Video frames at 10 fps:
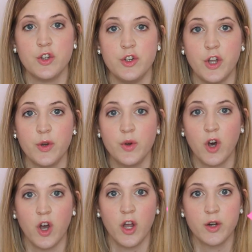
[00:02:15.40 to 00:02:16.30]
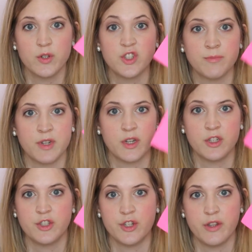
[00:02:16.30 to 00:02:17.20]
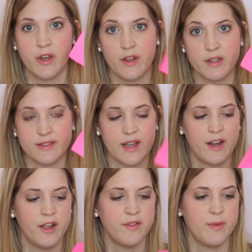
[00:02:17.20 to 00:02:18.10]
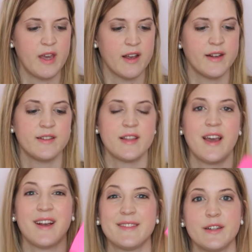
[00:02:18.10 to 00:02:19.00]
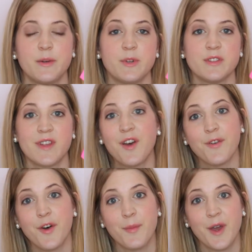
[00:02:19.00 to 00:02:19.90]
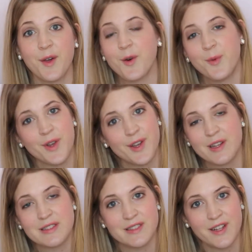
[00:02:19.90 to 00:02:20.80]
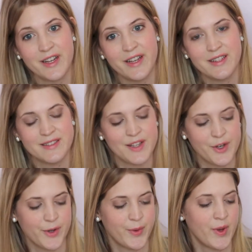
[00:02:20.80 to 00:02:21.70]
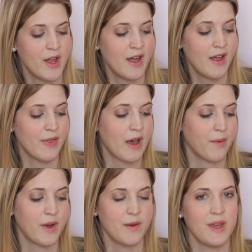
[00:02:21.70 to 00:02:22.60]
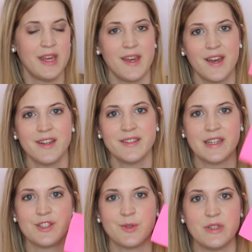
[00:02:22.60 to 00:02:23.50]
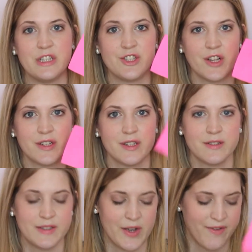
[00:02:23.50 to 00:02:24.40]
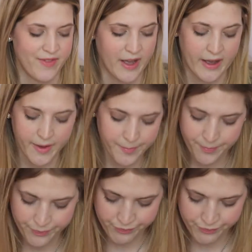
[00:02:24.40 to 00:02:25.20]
note card, which I'm not going to show you the other side of because it has the numbers of all my coworkers on it. So that way we can get in touch with each other. So I have that.